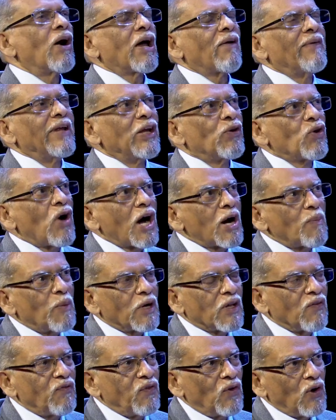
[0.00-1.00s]
Okay, when you talk
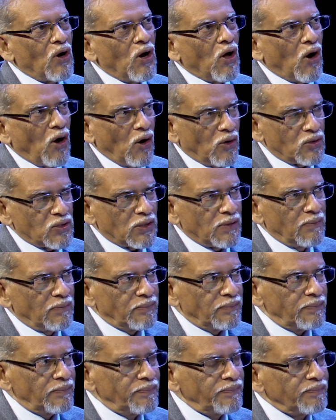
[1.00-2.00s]
about the food laws,
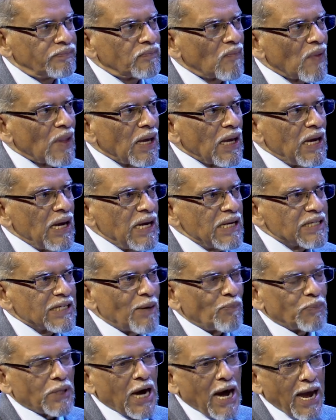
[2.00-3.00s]

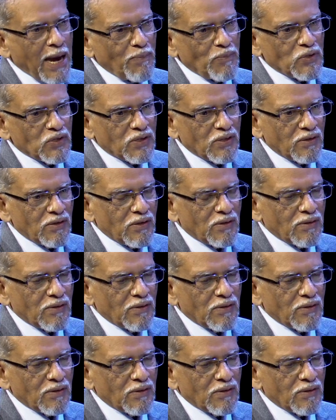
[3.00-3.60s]
sometimes,